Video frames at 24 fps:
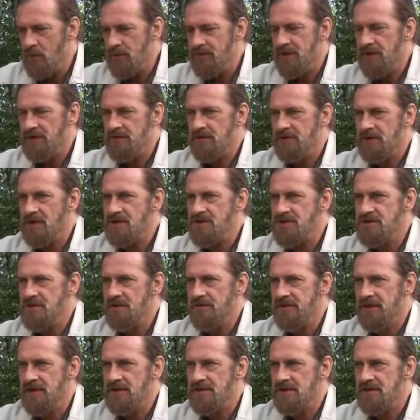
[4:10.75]
with the introduction
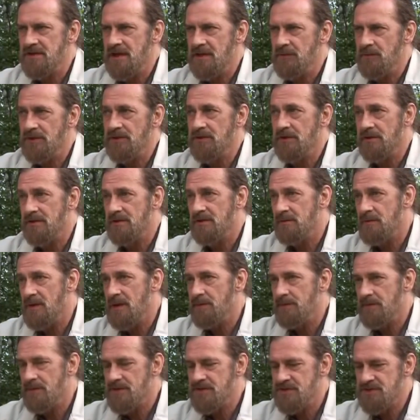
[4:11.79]
of the internet, we've got to
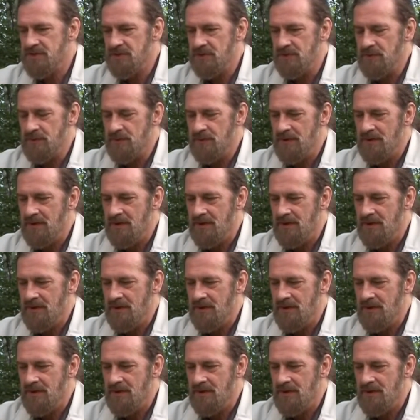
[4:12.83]
remember too,